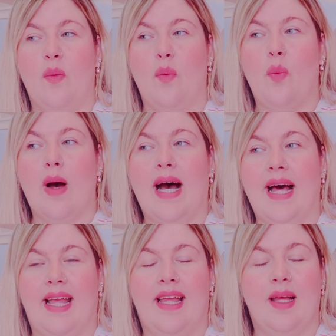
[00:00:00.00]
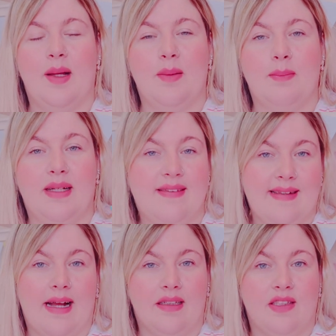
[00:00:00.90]
why my
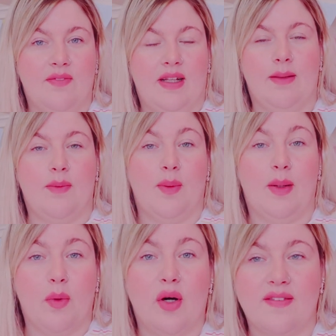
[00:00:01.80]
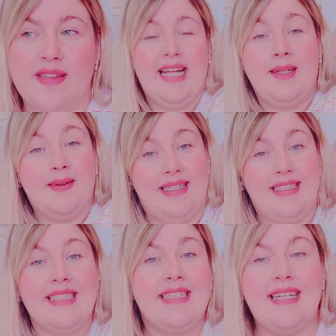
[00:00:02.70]
style developed the way it was. Anyway,
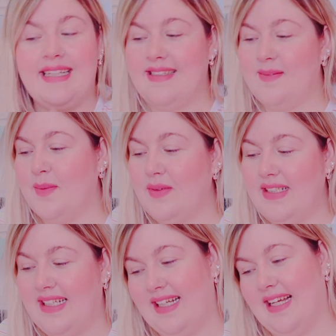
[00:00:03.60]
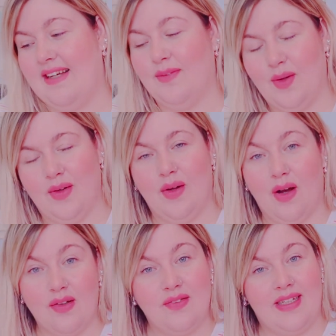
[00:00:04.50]
today is Monday, I've got a
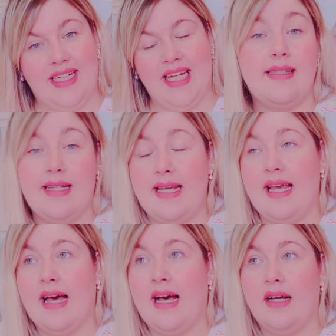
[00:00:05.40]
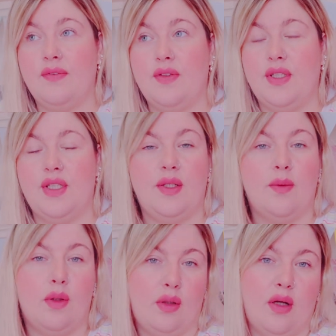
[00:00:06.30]
coffee. Today I have to
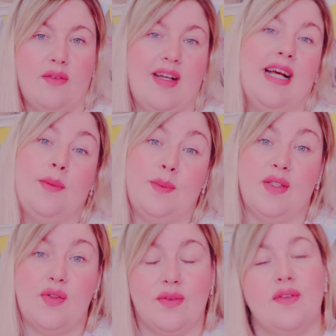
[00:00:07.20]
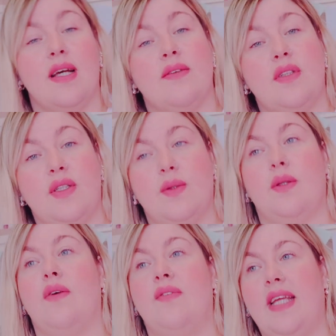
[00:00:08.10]
do a lot of admin stuff, so I have to do a
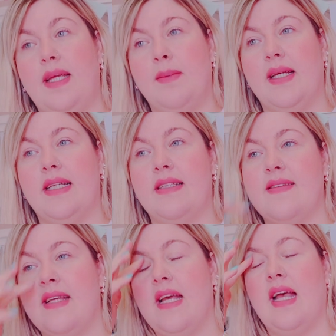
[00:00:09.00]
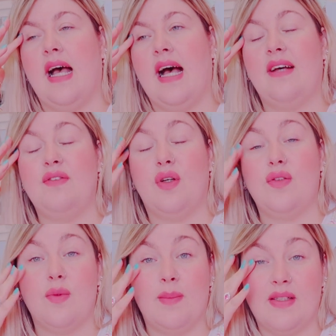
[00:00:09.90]
lot of emails. I have to
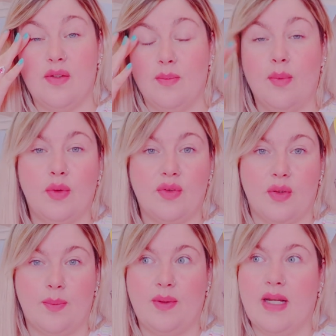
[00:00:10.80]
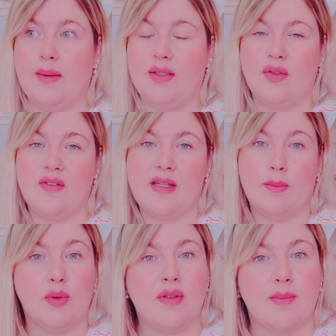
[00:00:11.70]
also make some mugs up. Now I don't sell
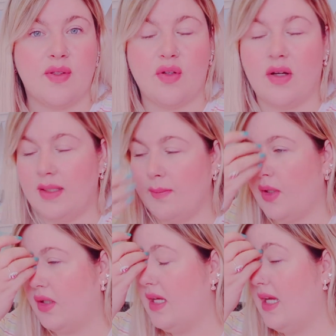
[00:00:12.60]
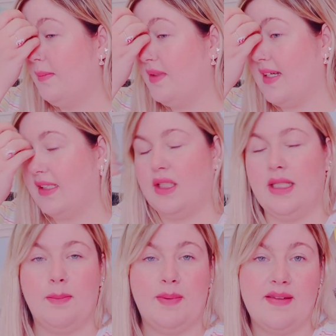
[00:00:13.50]
mugs in my store anymore, but there's
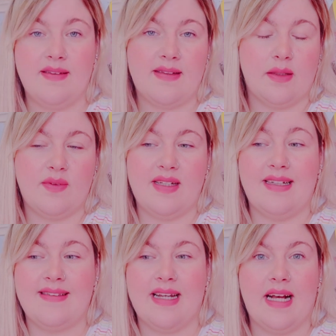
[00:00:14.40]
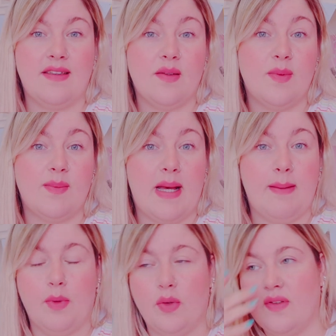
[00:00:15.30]
actually a business downstairs and I had some spare
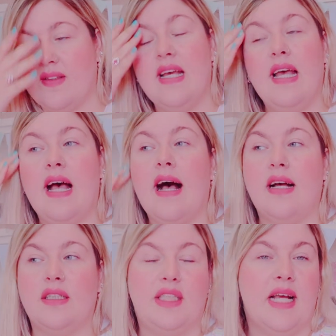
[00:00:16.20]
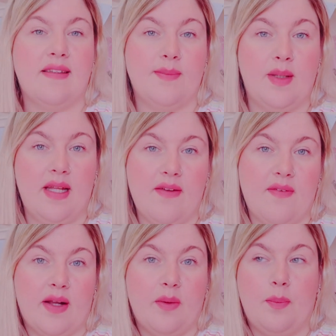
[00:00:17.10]
mugs, and she asked me if
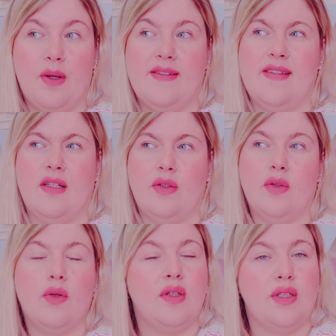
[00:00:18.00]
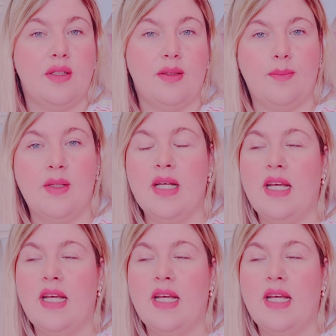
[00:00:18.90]
I could press her logo onto them,